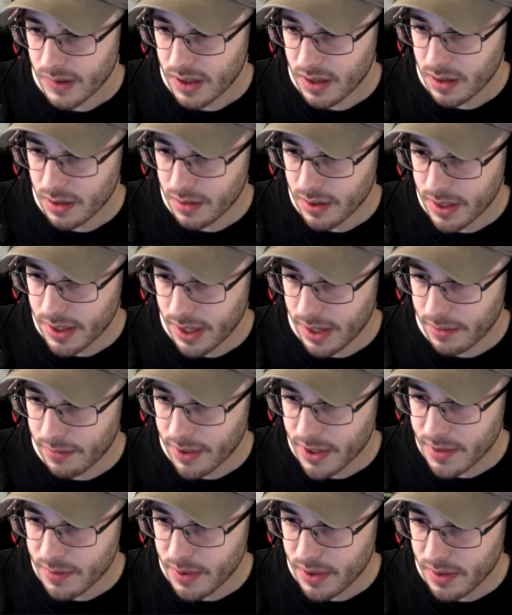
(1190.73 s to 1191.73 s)
Alright,
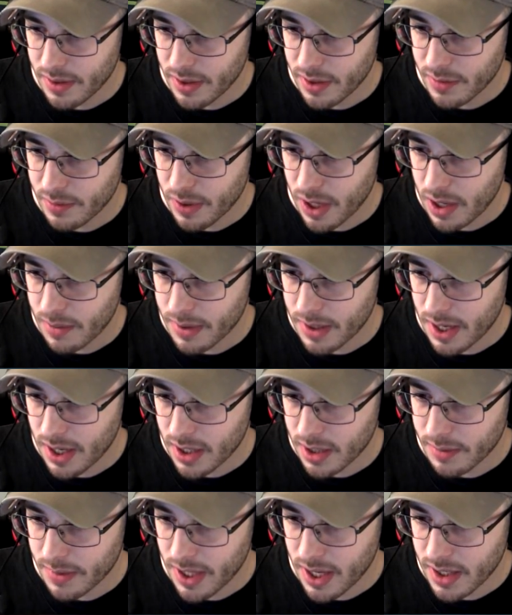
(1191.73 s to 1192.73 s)
enrichment, there's probably not
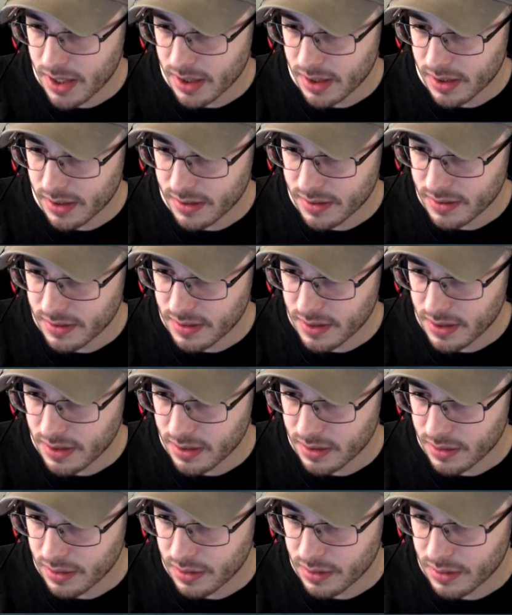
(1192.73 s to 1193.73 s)
going to be any, because
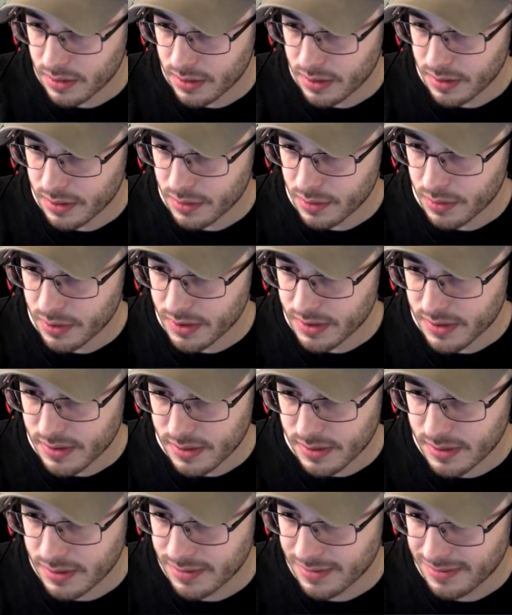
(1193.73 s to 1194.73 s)
they're
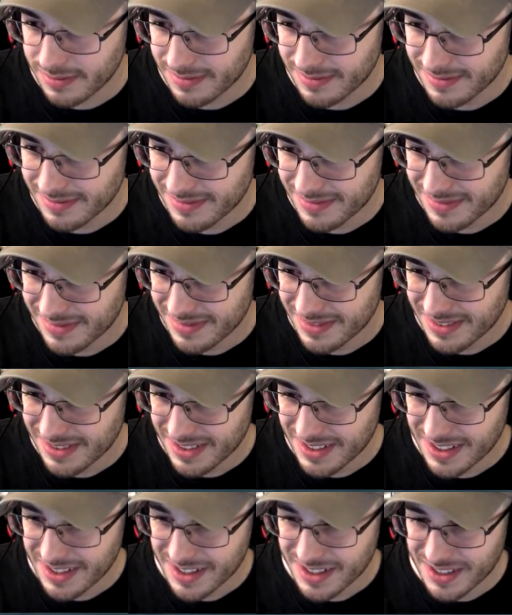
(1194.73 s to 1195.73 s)
tortoises.
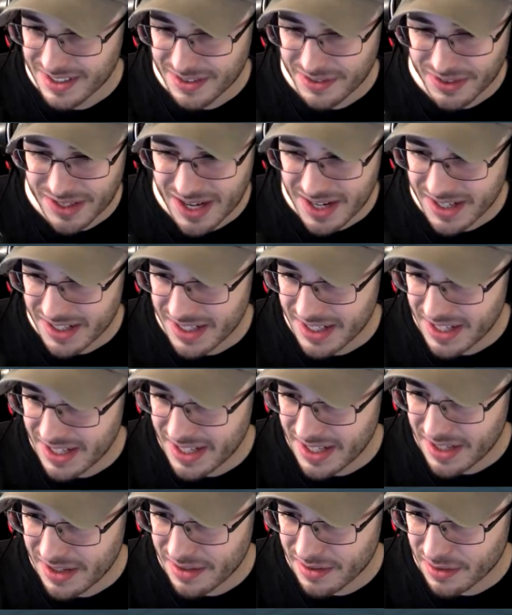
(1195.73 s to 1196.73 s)
We're not going to need
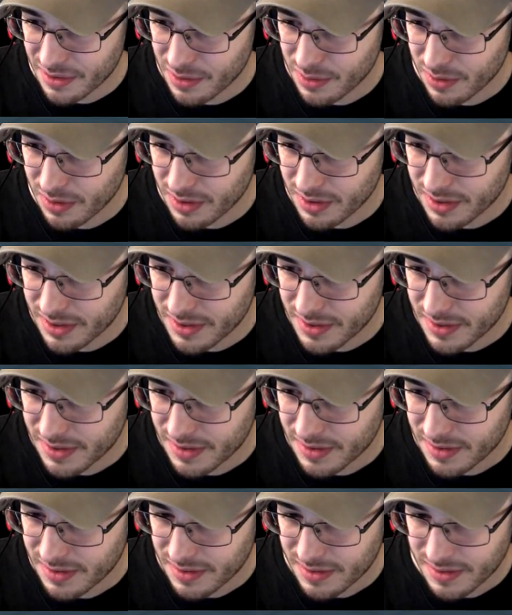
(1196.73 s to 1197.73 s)
any heaters or coolers.
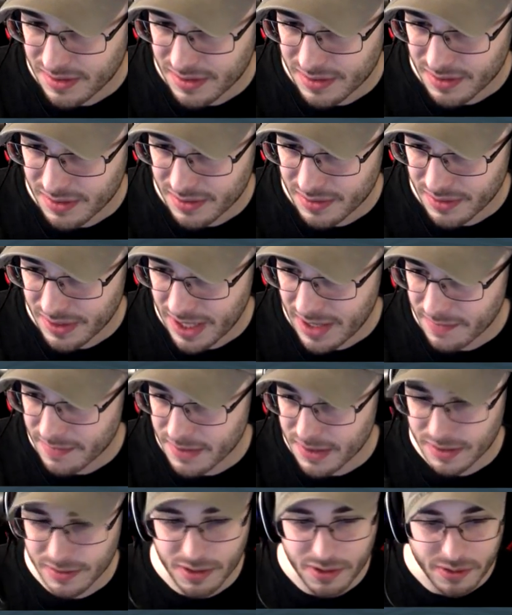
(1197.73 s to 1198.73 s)
We have
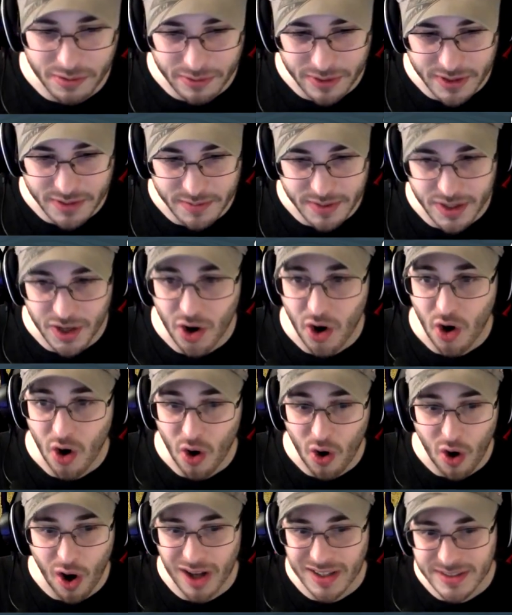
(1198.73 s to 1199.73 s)
0 enrichment.
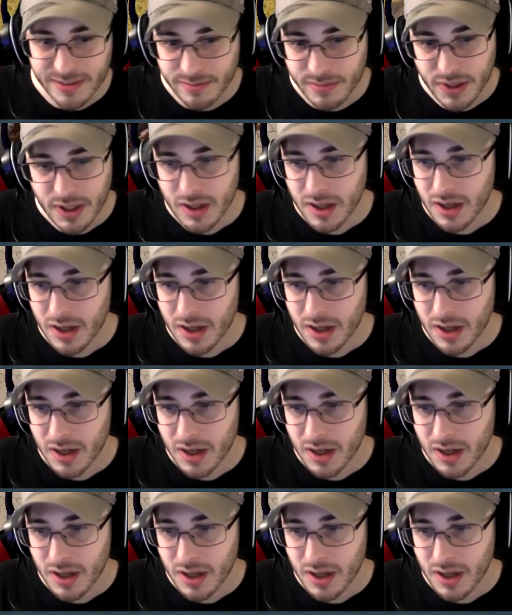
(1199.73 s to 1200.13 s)
Awesome.